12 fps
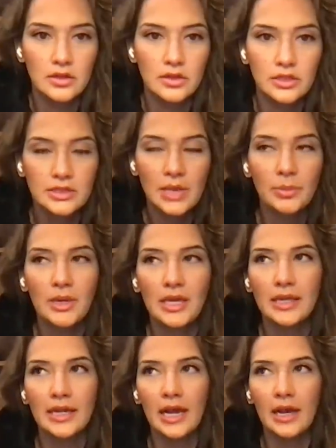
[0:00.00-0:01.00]
the type of
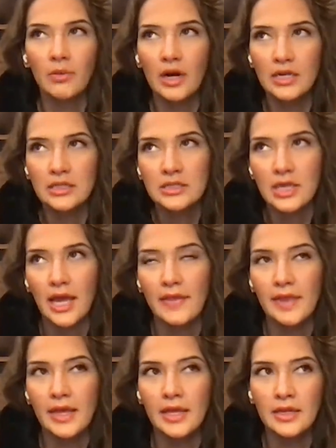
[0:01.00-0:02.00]
kid that i was and
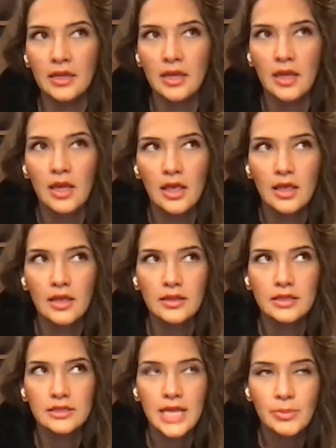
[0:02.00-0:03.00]
then
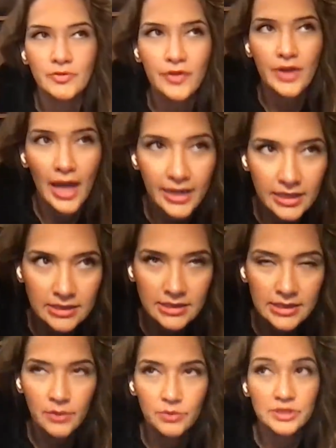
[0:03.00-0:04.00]
the type of guidance
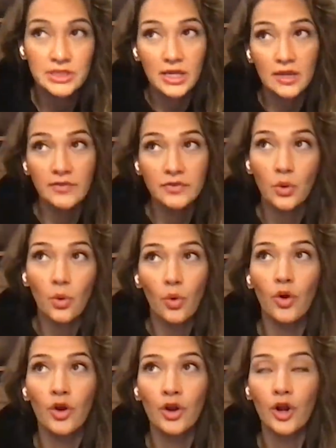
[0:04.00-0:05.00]
that i received
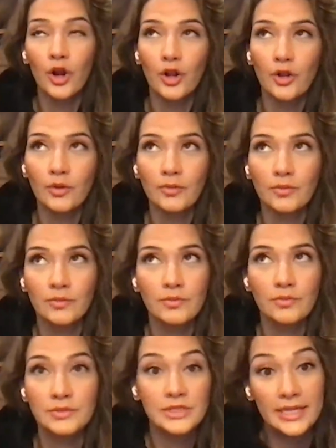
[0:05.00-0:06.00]
or
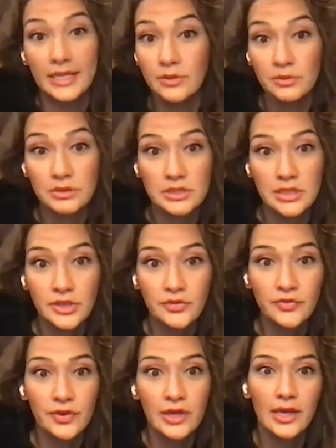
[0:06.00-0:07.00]
didn't receive
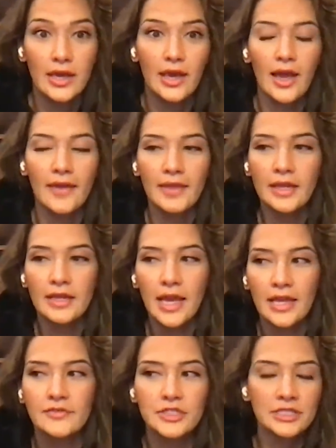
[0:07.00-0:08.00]
and then
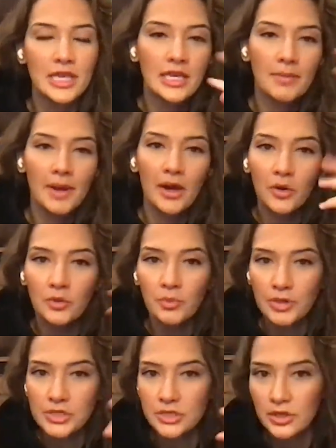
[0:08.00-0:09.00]
kind of just taking my own
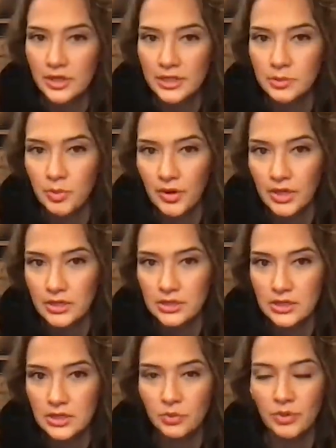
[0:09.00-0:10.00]
personal
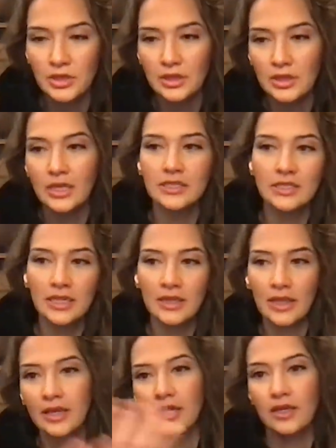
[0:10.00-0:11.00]
experiences with the things that
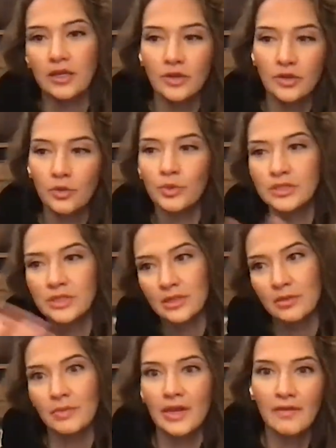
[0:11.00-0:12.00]
like you know the
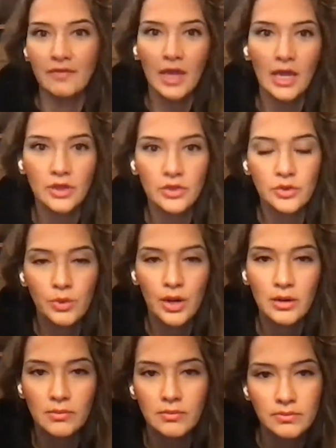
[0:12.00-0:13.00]
wisdom that i've gained
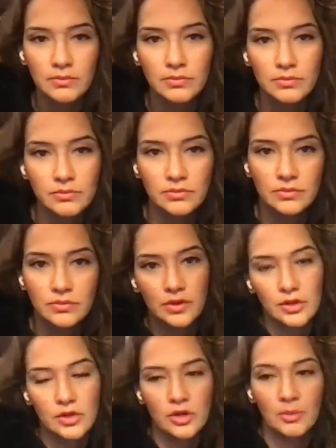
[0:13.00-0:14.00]
throughout
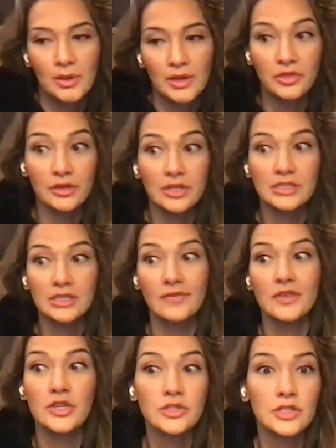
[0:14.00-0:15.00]
you know my
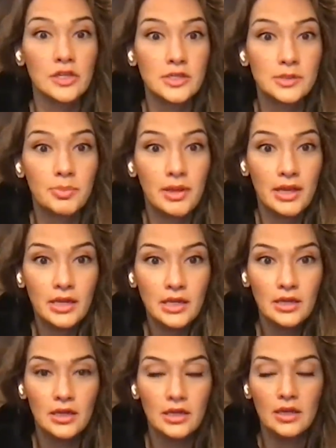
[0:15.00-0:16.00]
37 years on this planet